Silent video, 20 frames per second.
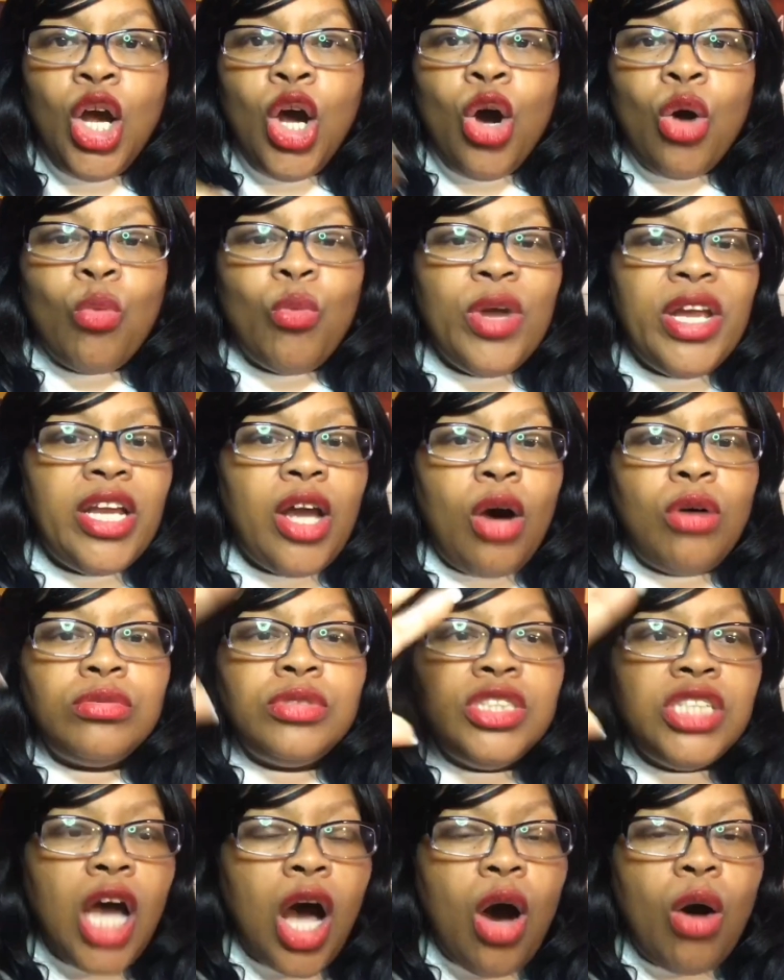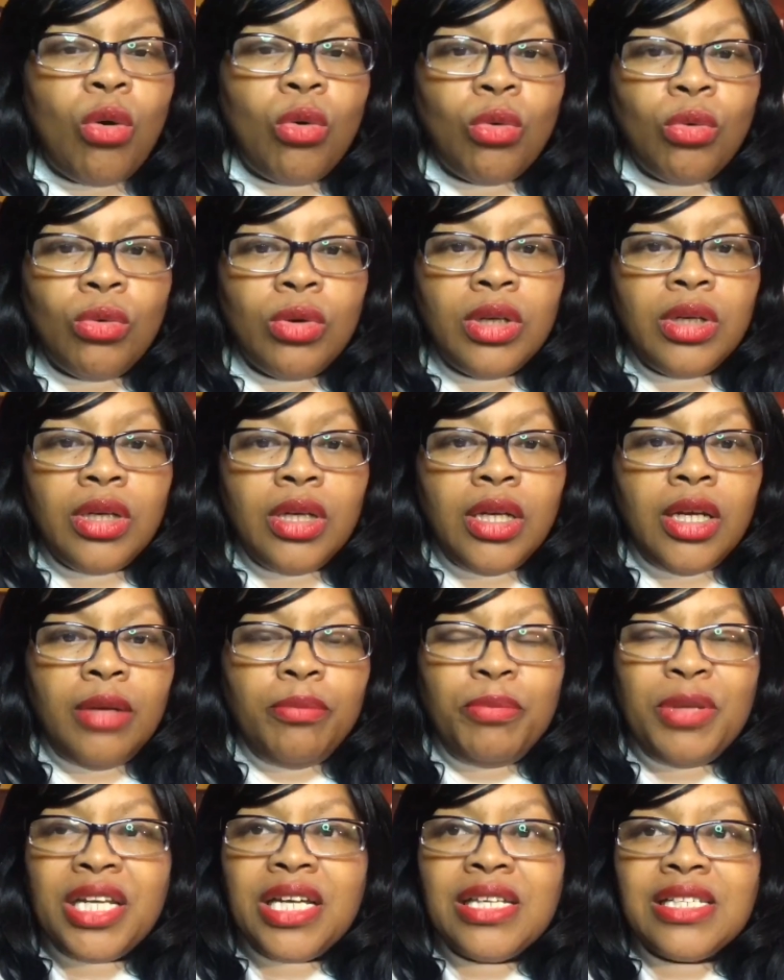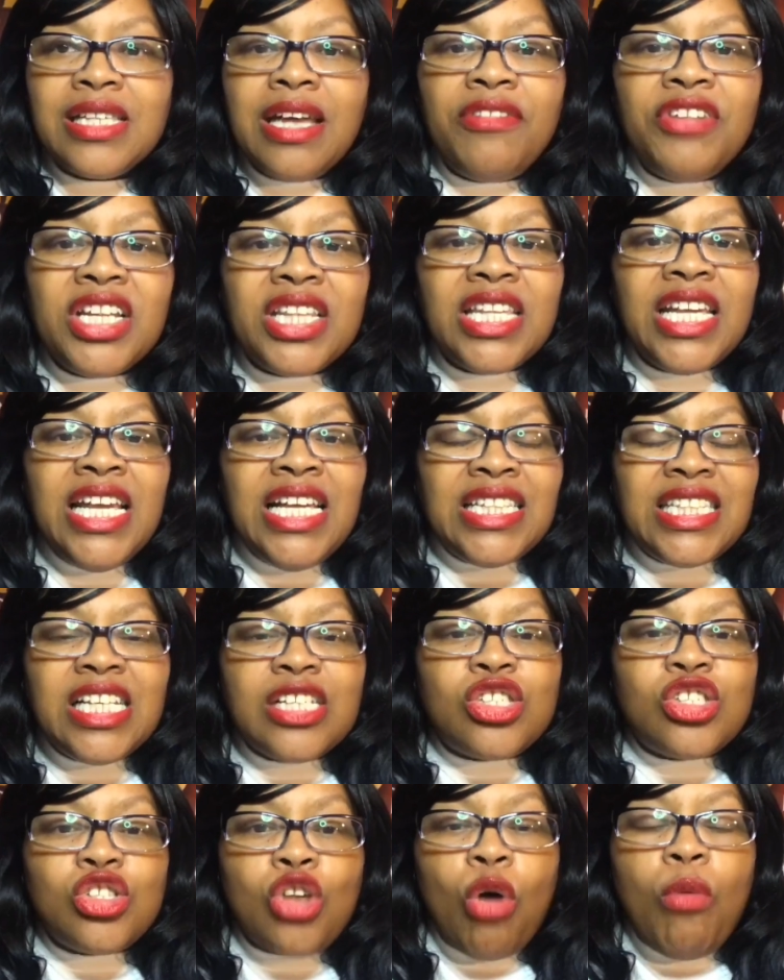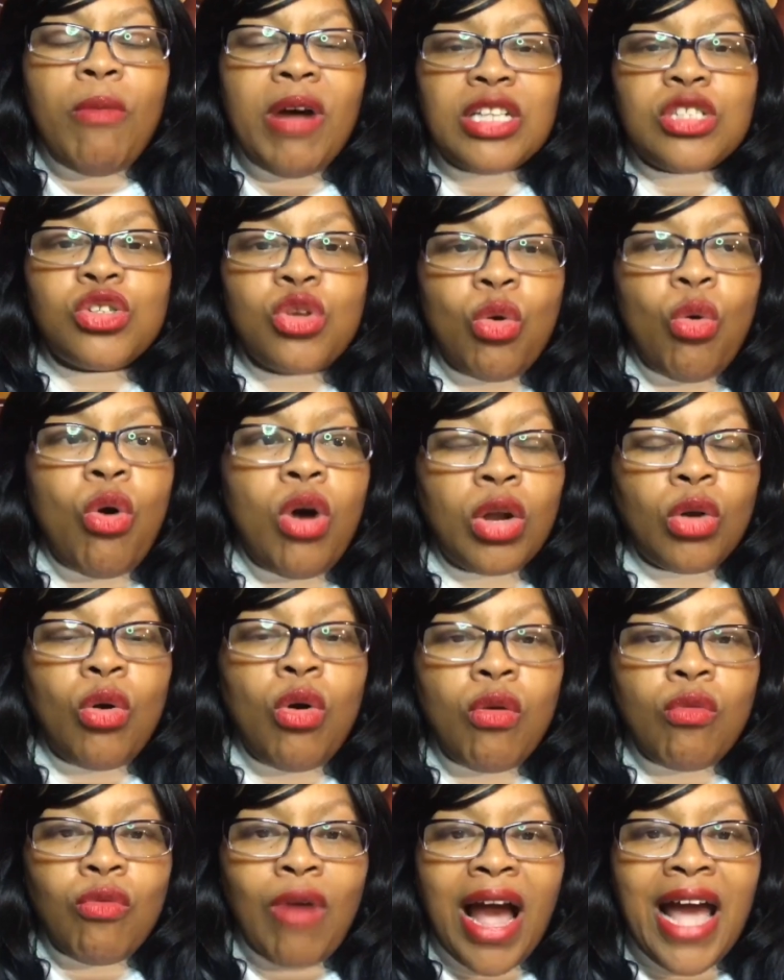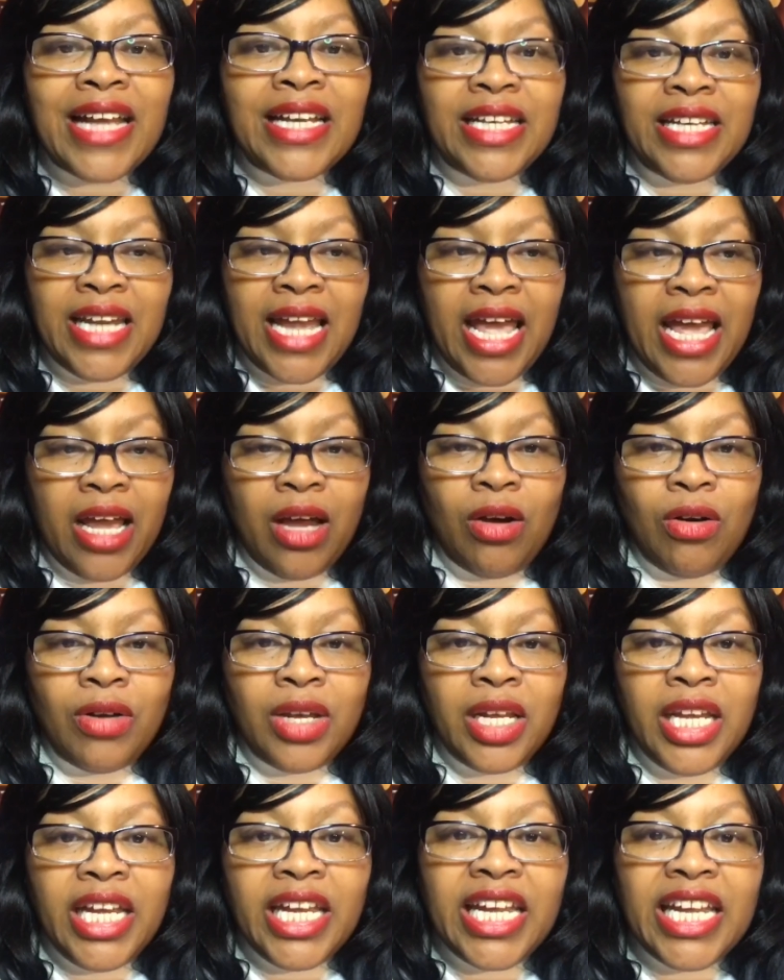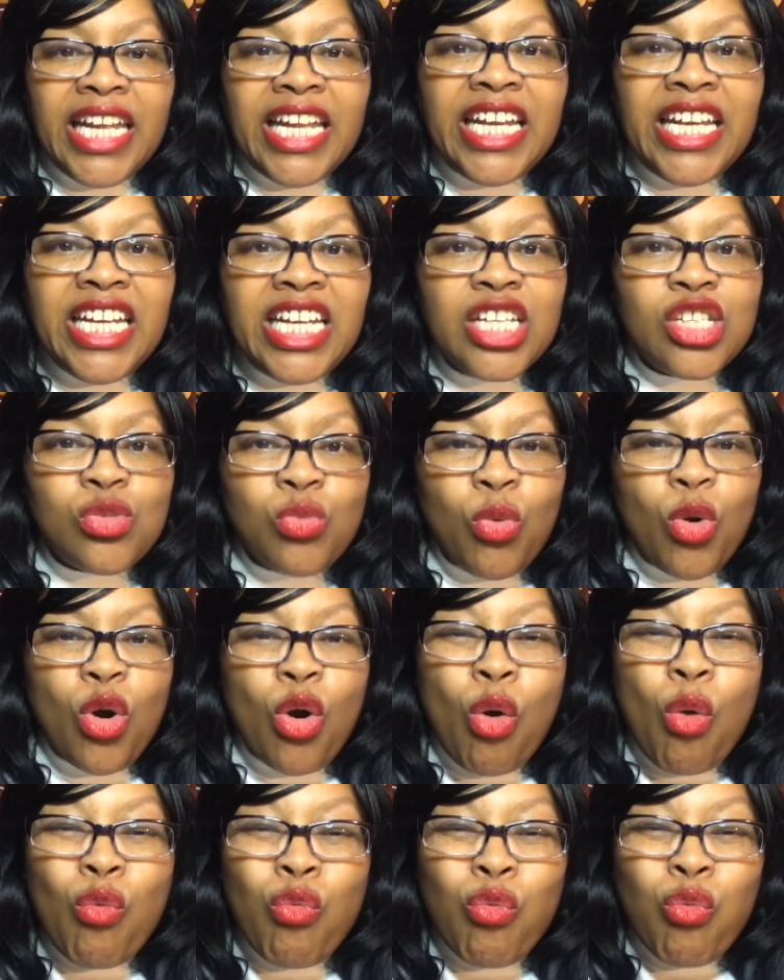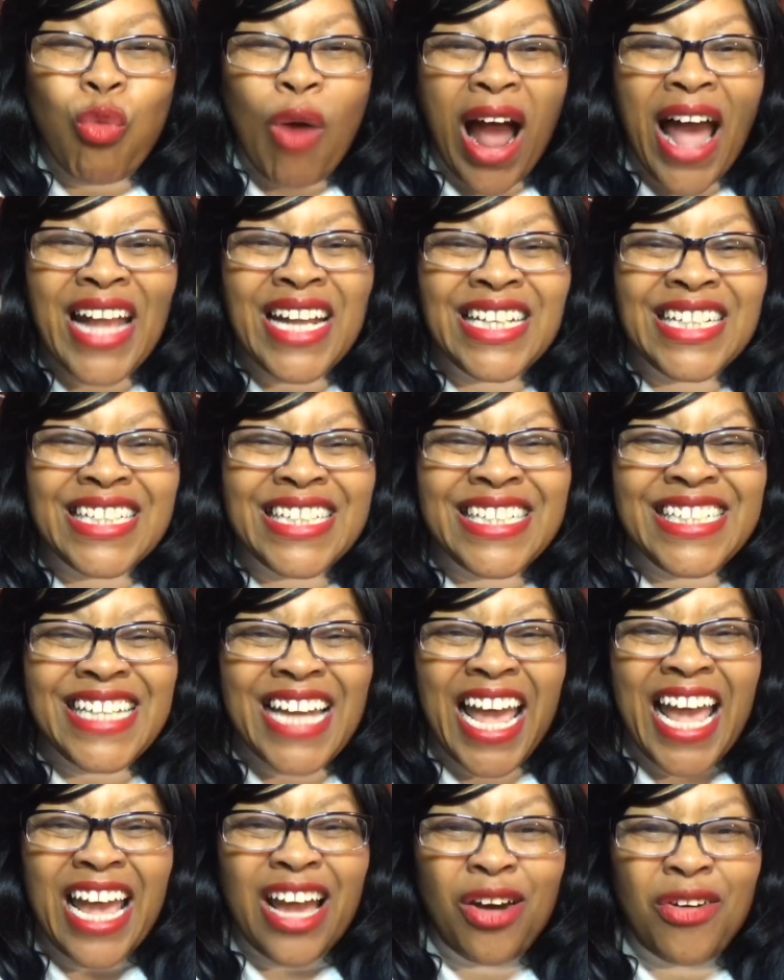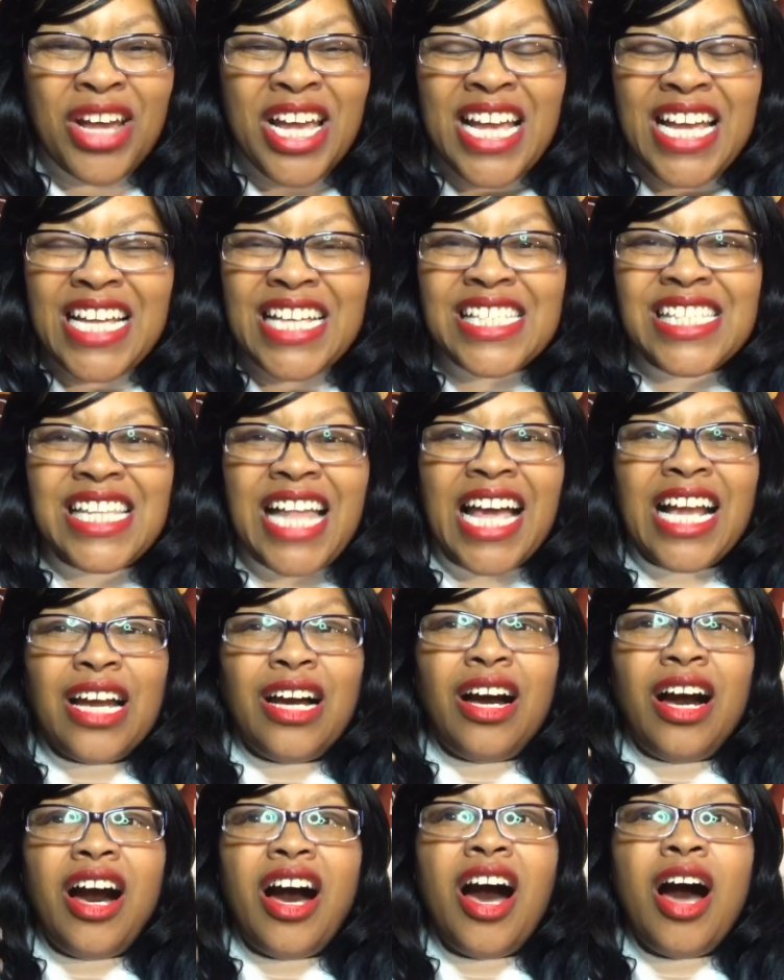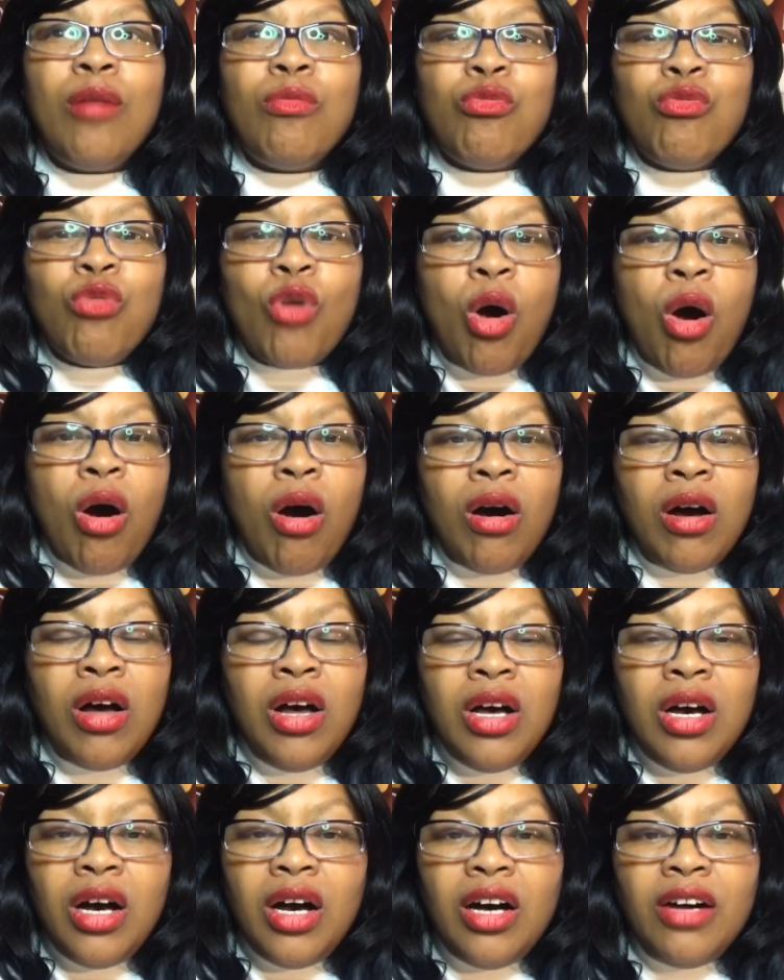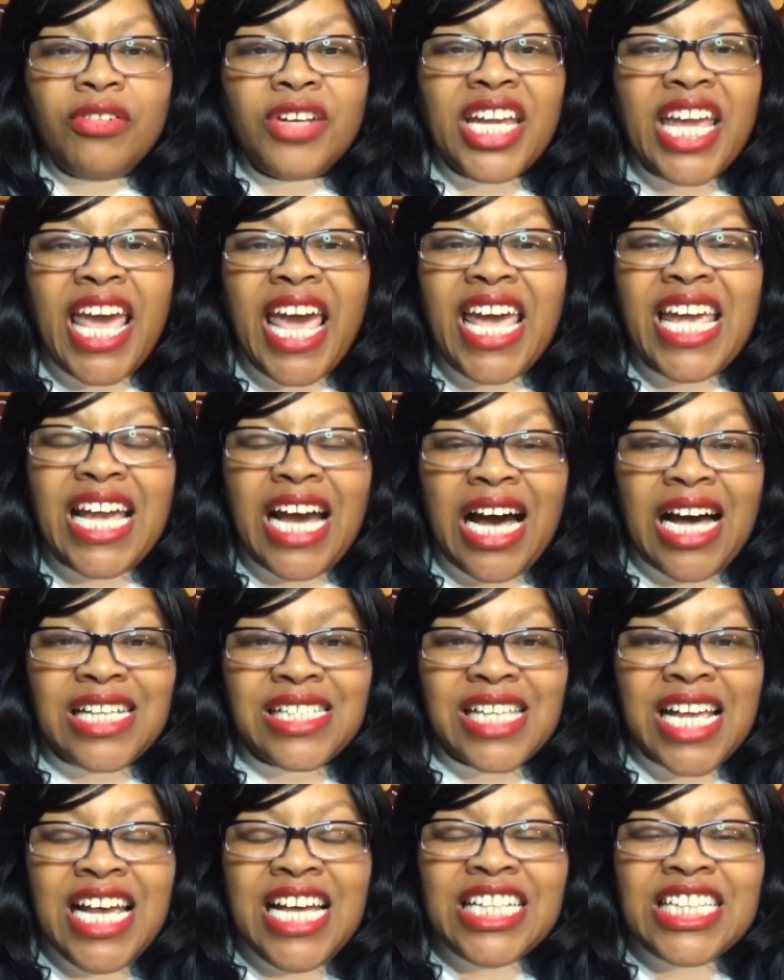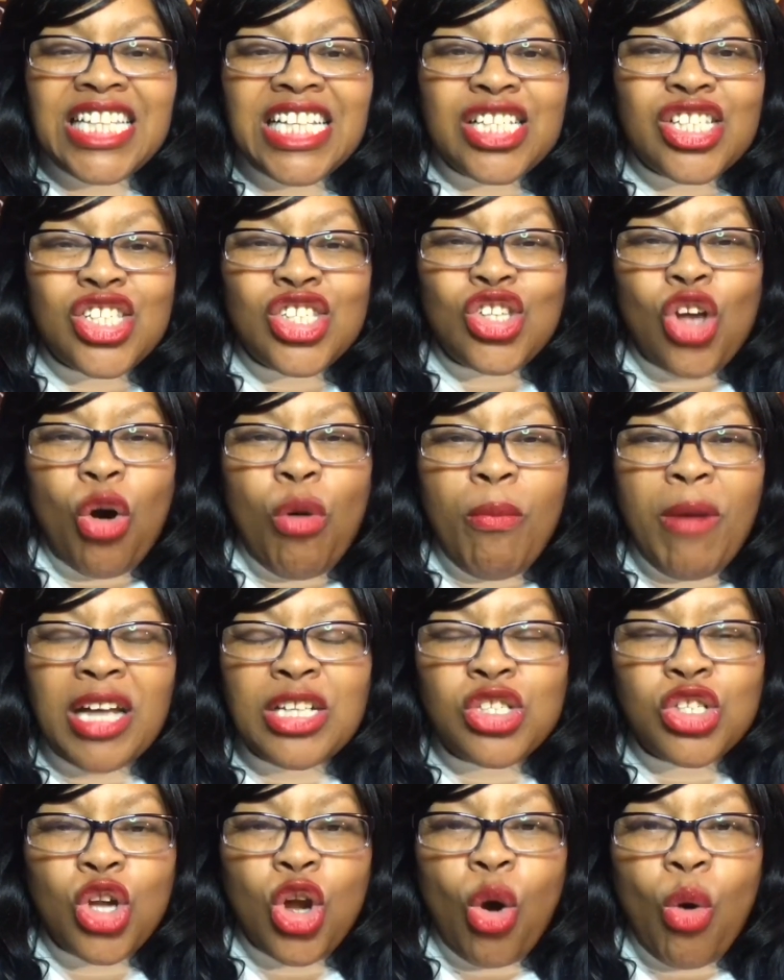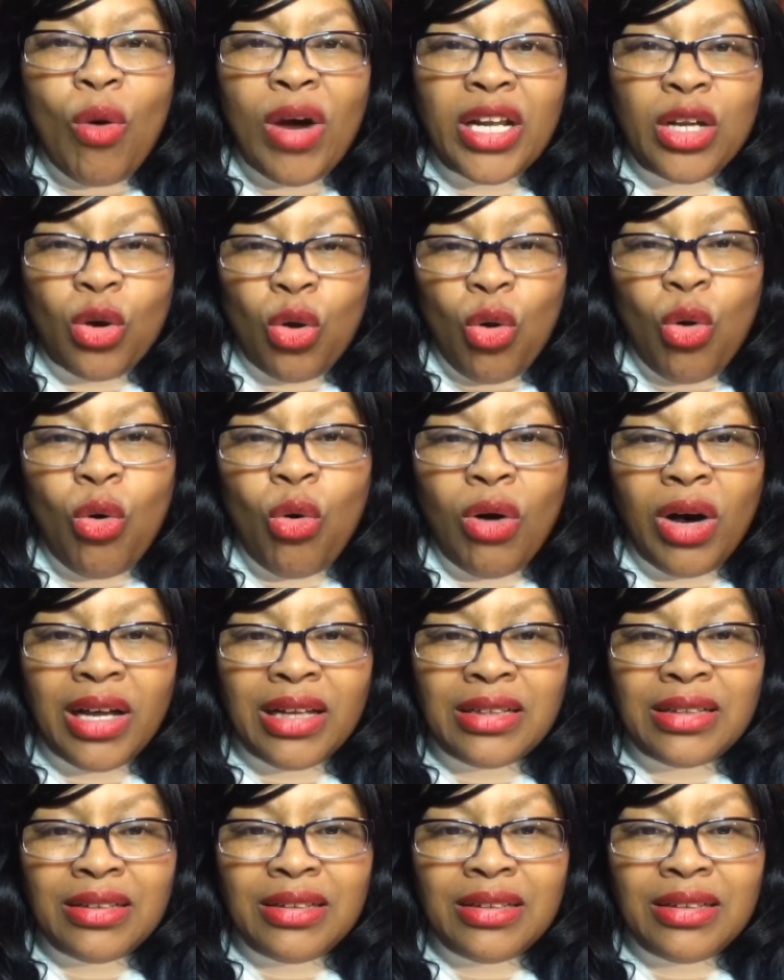We don't know because everything, there's so much going on right now in this world right now. It's like an uproar of chaos. There's so much going on